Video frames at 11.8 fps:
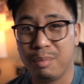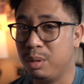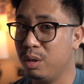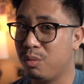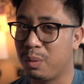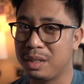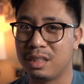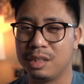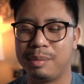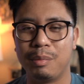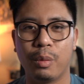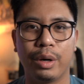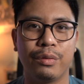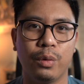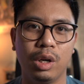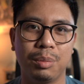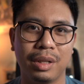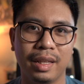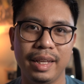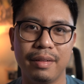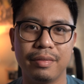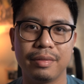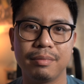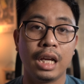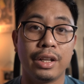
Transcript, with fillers: move where it's a little bit more affordable to live.